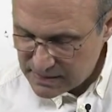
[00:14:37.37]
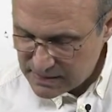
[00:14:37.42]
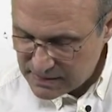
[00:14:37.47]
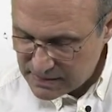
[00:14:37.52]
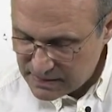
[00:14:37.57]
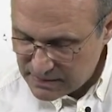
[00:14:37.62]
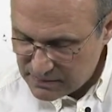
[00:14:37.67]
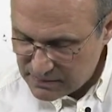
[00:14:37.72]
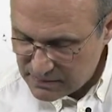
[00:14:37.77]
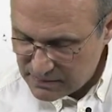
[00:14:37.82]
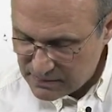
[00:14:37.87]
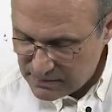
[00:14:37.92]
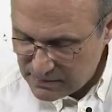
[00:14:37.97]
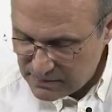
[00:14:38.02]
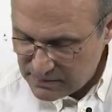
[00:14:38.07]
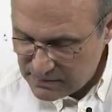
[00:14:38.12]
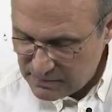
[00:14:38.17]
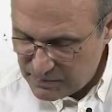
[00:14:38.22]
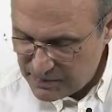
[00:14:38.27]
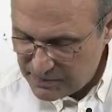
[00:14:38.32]
it
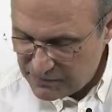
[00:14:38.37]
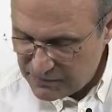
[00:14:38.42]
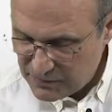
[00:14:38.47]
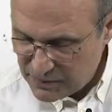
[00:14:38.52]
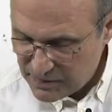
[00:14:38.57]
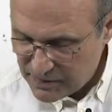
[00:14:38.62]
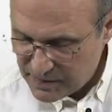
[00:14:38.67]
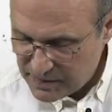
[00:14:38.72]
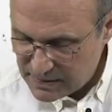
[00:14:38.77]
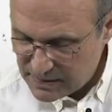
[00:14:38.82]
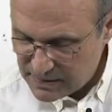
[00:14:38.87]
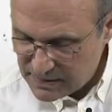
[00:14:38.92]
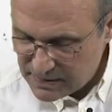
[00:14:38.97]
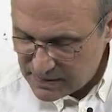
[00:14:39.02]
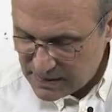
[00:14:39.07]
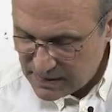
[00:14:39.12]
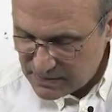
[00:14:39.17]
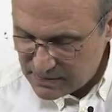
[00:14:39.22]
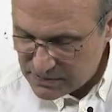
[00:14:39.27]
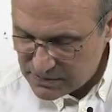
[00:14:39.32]
before the d
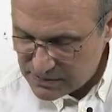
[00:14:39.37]
taus.